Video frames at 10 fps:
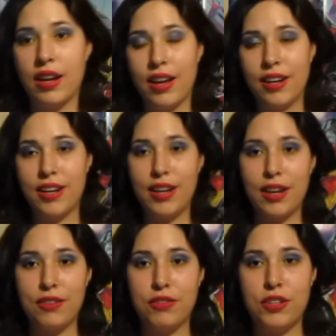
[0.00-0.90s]
And I
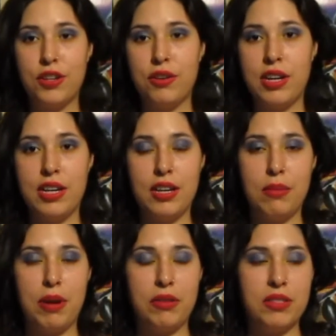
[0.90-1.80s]
have no idea
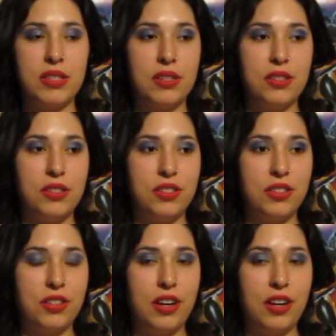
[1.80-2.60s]
about Sinister.